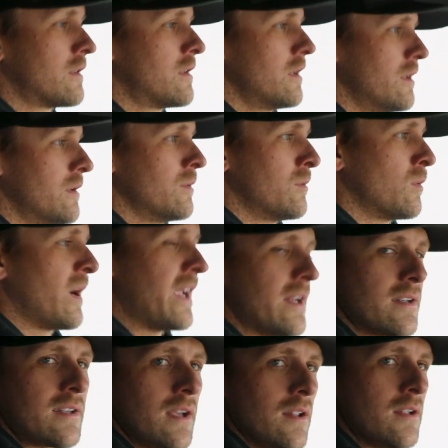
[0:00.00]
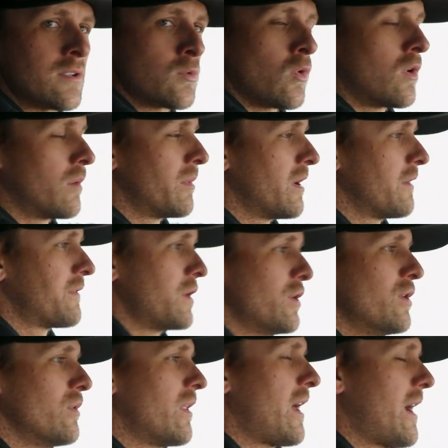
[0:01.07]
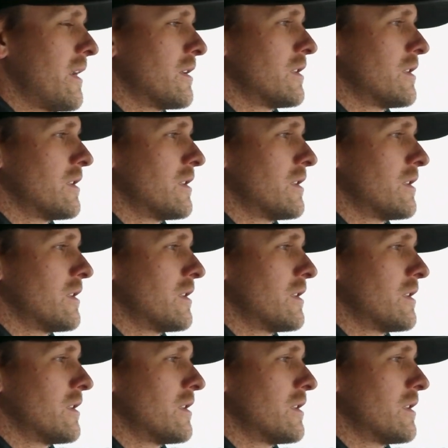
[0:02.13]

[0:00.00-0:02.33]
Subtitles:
to wait until it's warm enough to do that.